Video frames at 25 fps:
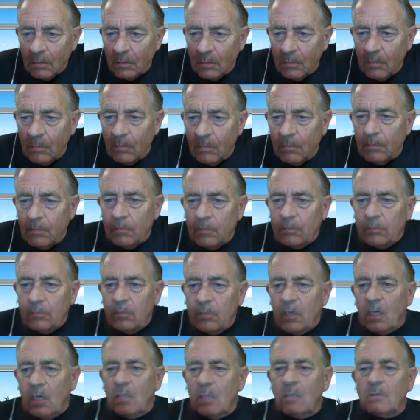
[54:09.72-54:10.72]

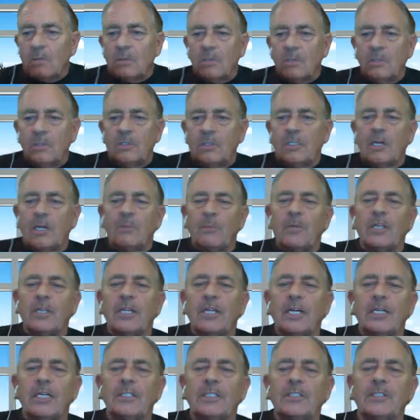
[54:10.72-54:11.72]
No, two separate
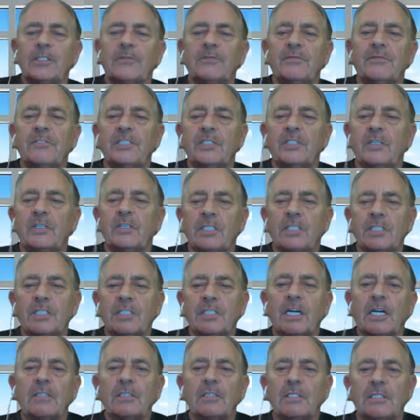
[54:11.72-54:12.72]
things. Your physical
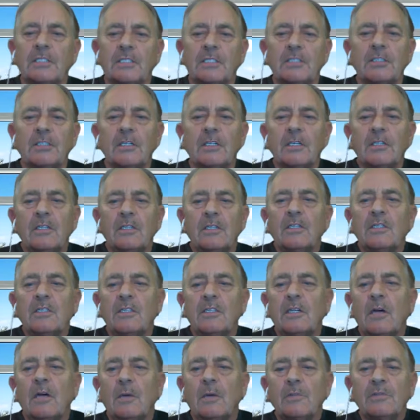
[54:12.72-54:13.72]
intelligence
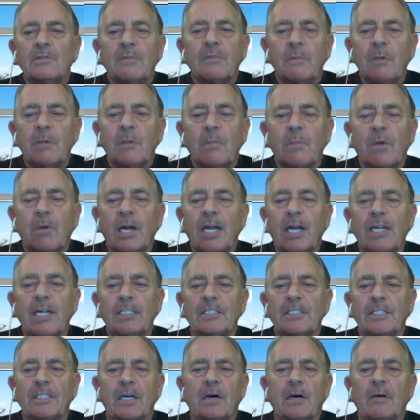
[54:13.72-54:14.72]
comes from your brain
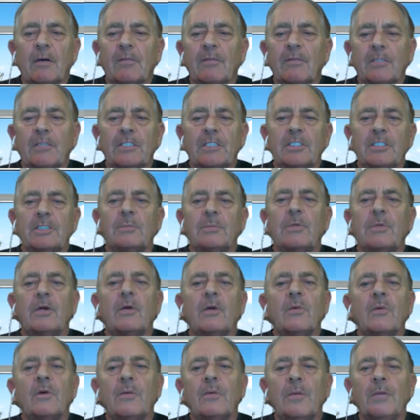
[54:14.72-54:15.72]
itself, and the spirit
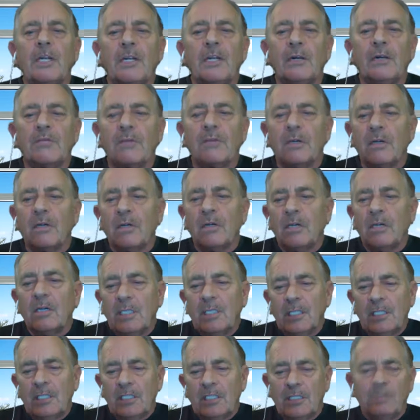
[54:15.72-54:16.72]
would be different.
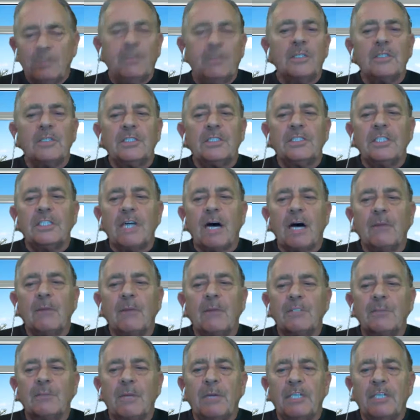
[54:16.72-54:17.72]
Spirit's job
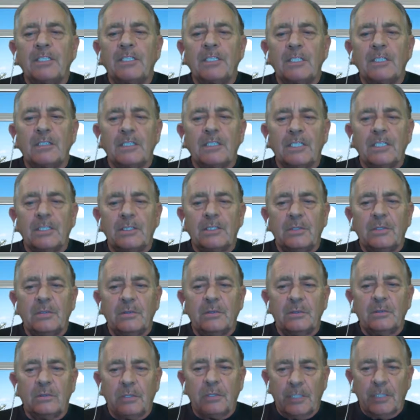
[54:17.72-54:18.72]
is basically
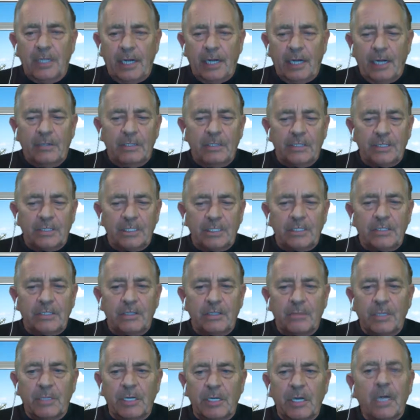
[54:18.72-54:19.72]
to clean out your
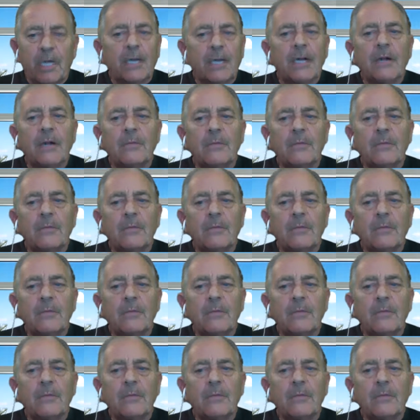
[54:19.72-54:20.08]
system at night.